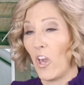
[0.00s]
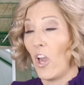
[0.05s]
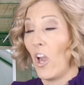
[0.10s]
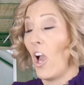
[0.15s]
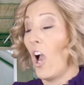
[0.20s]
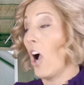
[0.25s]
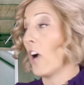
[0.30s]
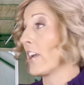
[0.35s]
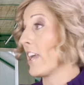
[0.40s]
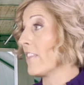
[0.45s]

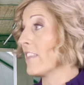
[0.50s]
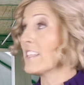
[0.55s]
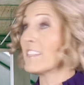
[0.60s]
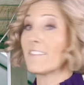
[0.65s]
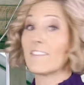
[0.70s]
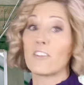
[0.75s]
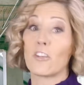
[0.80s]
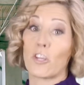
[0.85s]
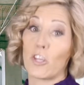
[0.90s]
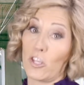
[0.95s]
Okay, this
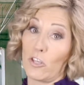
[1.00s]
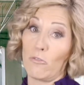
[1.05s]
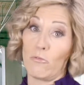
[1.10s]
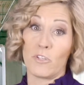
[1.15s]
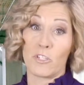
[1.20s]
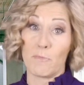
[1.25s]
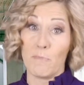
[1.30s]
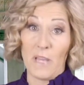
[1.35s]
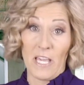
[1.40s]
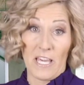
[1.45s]
is a
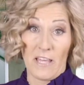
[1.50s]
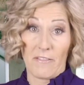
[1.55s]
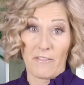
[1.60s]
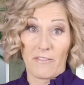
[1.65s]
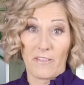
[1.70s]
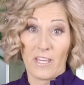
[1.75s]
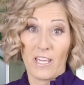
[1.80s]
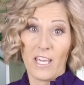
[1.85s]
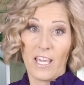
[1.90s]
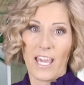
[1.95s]
huge
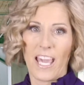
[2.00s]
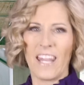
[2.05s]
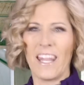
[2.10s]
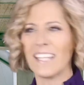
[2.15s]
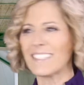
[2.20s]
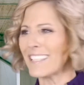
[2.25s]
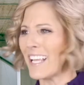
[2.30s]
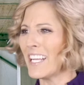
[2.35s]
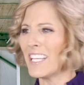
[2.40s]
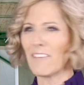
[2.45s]
myth, and
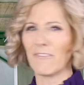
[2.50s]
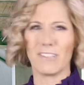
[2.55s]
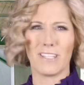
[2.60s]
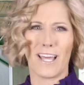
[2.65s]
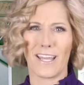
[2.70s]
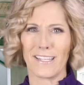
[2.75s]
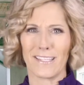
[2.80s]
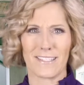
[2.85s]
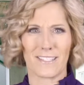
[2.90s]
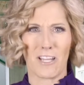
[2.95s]
that's kind of a
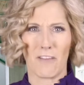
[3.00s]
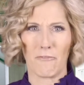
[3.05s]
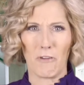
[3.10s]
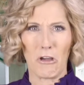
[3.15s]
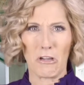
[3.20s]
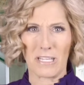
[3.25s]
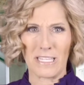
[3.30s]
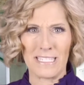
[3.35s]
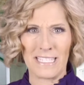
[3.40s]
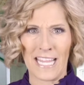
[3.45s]
lot of stuff
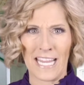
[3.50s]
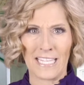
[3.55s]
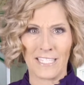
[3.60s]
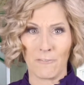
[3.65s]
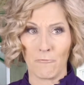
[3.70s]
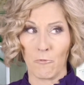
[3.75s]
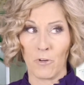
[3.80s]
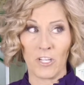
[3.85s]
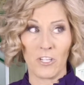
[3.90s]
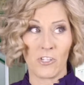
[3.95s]
all contained
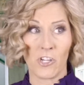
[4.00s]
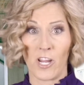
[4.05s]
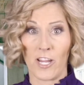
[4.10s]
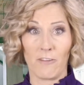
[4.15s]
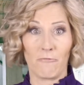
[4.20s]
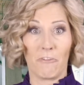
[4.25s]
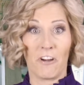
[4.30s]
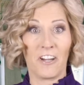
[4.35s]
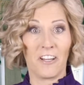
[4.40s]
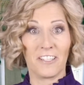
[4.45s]
in one
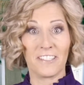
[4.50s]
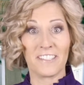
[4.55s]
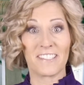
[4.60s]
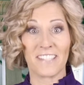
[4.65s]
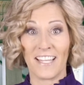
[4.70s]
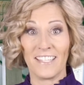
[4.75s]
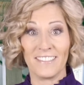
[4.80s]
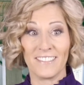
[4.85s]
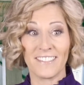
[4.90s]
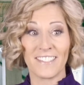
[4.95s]
giant run-on
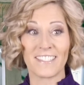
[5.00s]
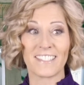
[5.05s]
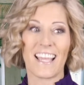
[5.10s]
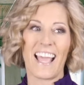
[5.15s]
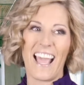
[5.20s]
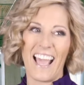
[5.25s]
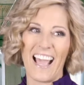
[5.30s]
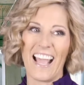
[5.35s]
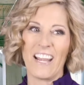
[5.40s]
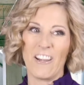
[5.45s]
sentence.
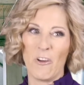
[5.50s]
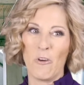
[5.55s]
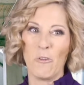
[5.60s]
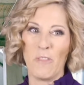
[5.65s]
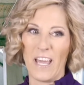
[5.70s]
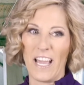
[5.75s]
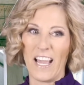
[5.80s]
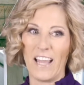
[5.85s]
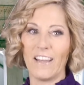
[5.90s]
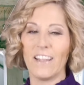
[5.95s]
I know
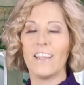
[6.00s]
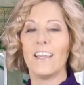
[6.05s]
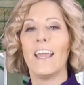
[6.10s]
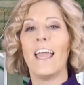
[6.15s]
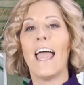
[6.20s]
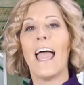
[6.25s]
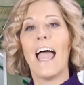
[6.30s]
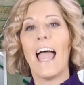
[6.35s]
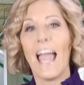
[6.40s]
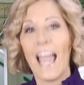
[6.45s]
that.
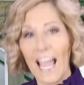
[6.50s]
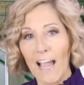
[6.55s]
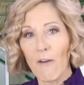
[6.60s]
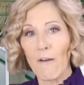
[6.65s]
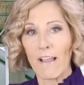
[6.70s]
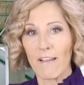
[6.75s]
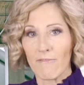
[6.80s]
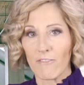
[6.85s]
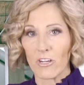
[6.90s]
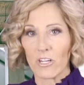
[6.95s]

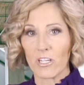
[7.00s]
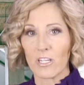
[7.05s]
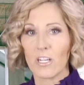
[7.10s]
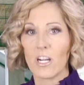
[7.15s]
However,